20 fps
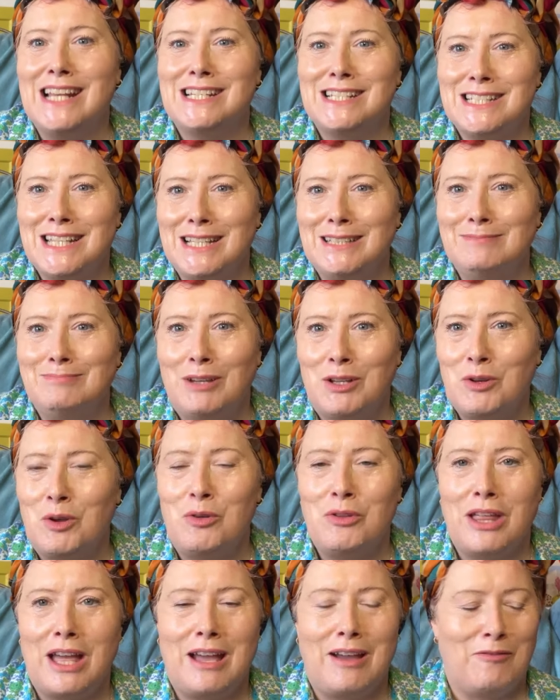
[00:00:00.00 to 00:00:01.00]
editing
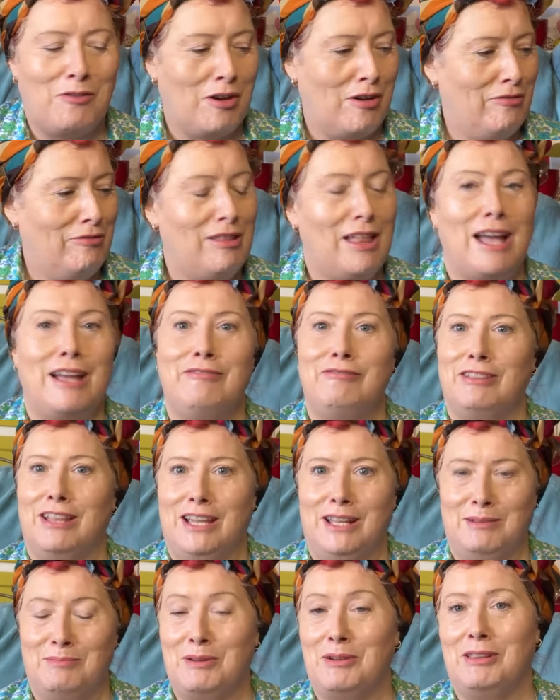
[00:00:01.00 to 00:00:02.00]
and all that. I've got a
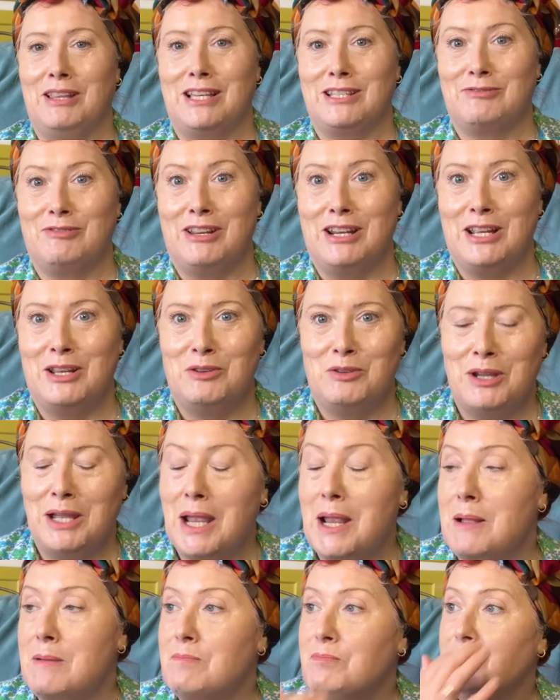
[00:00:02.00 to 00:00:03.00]
fly flying about. That's very
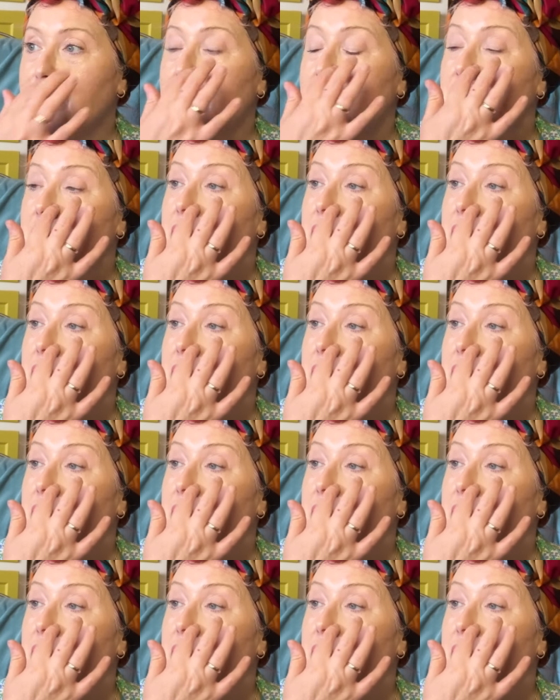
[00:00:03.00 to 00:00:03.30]
annoying.